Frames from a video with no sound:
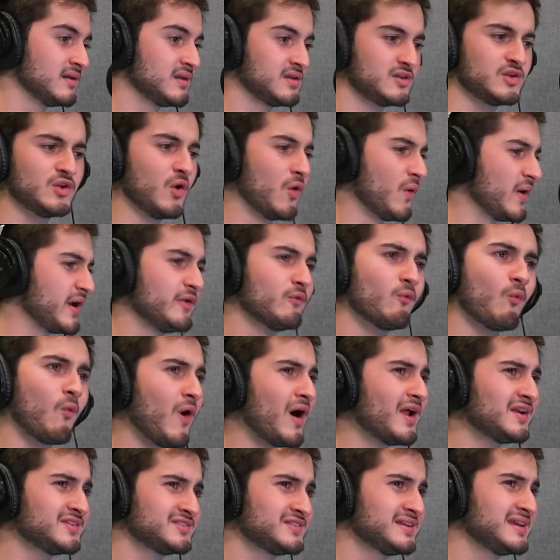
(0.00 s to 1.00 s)
You know, in
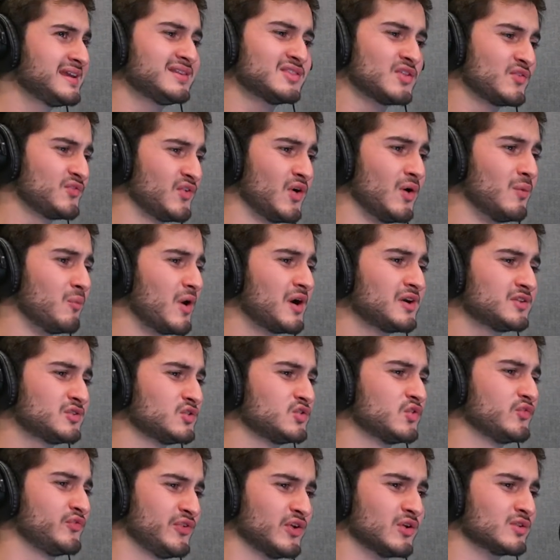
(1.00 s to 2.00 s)
one scene, the film wants you
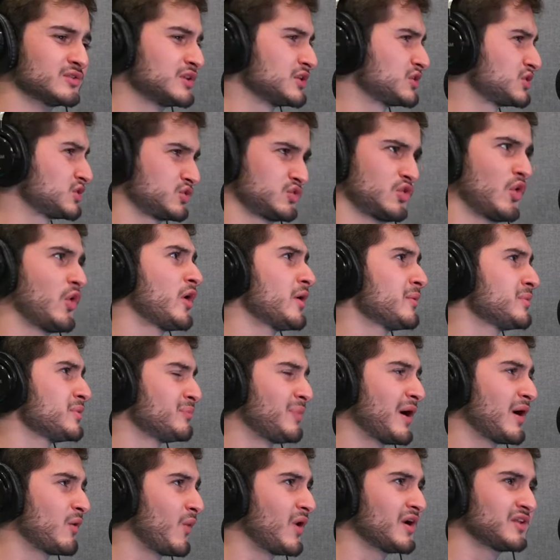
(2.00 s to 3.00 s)
to feel disturbed
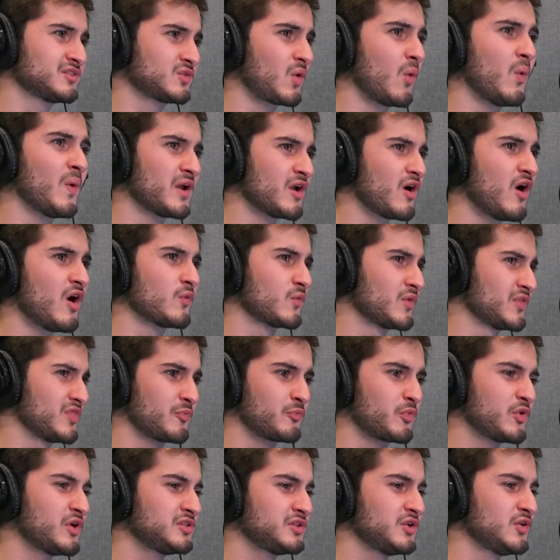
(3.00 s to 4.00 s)
by what is going on with the
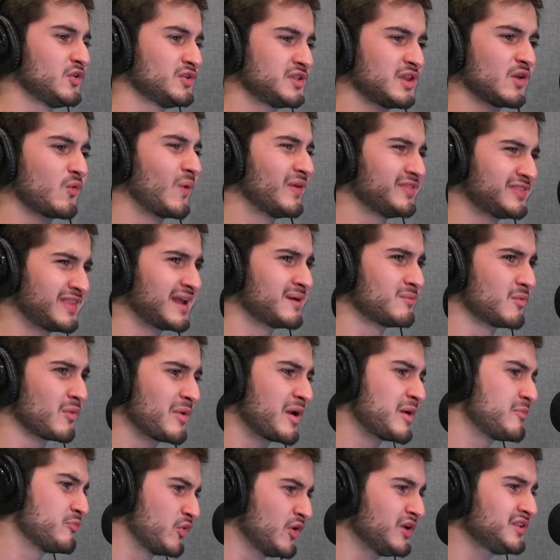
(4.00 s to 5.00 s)
prisoners in Guantanamo
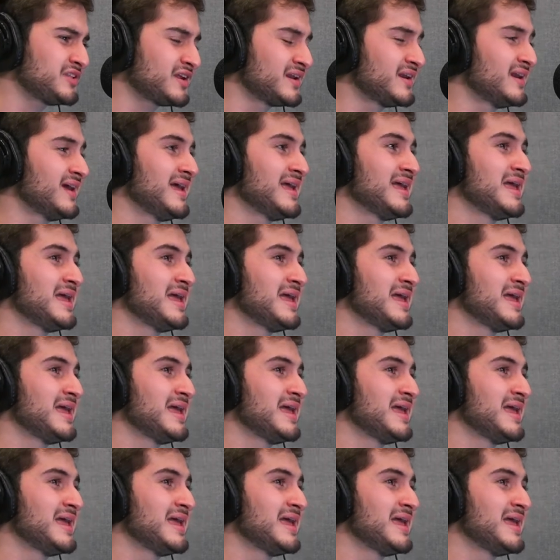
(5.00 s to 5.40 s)
Bay prison,